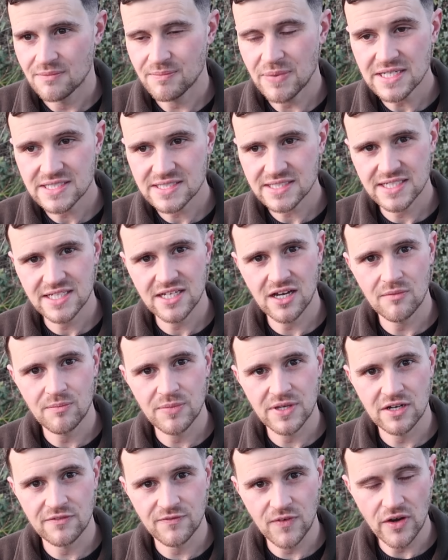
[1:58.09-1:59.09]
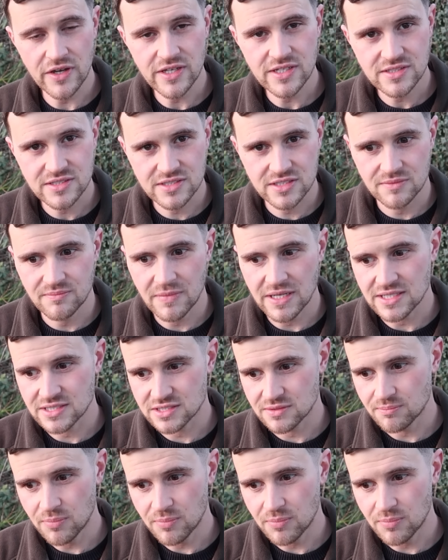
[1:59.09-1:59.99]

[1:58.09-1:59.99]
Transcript: Basically, I've been advised to make some